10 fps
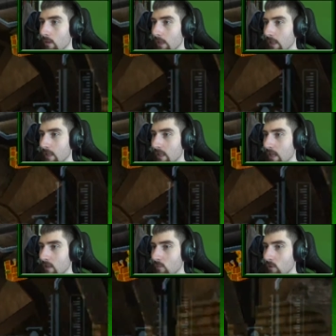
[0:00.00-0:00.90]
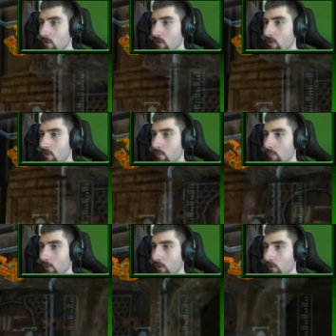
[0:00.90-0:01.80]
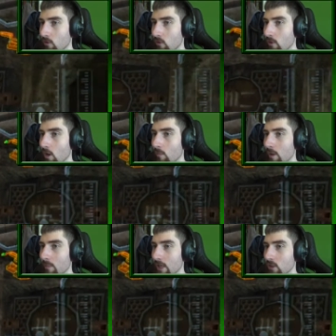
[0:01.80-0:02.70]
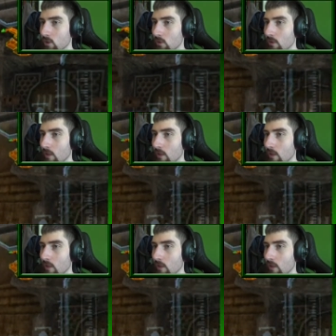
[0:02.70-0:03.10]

A gate with symbols. Oh, maybe I should...